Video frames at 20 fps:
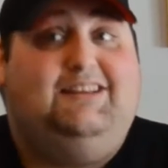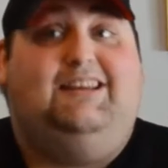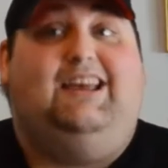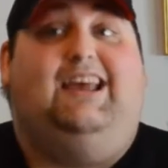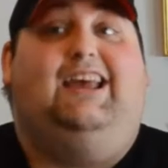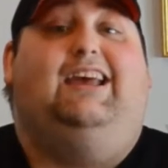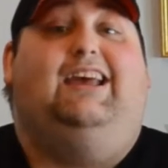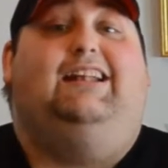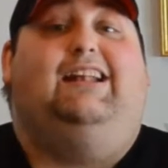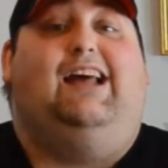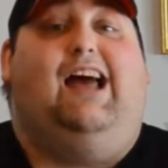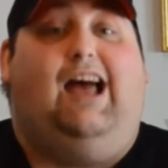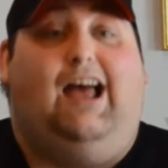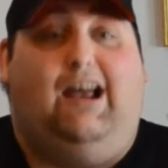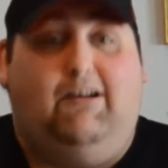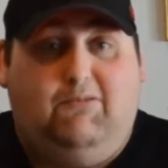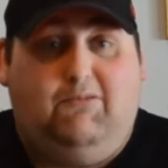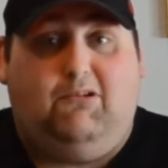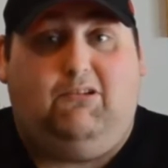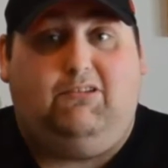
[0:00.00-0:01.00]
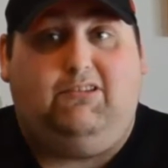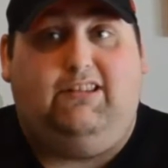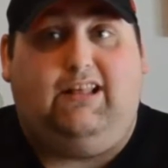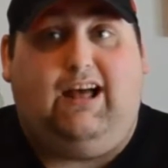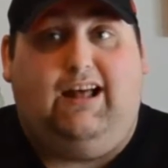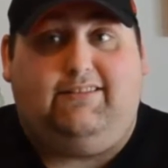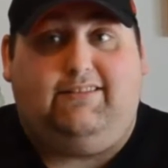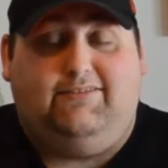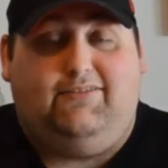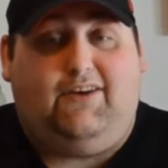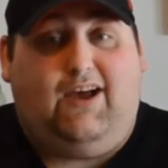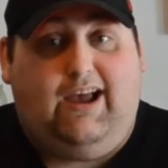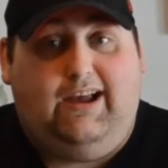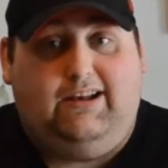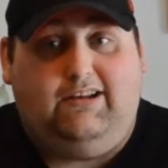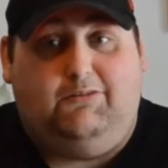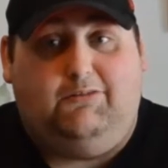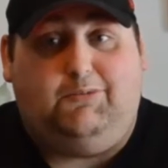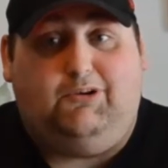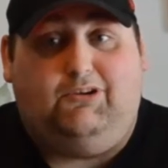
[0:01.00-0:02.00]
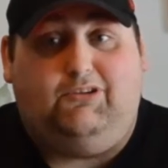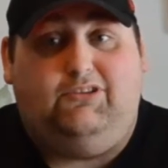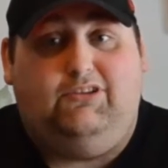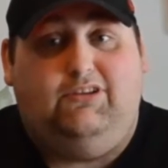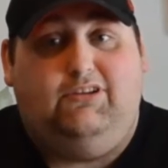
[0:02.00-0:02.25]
and I rolled lots of high numbers.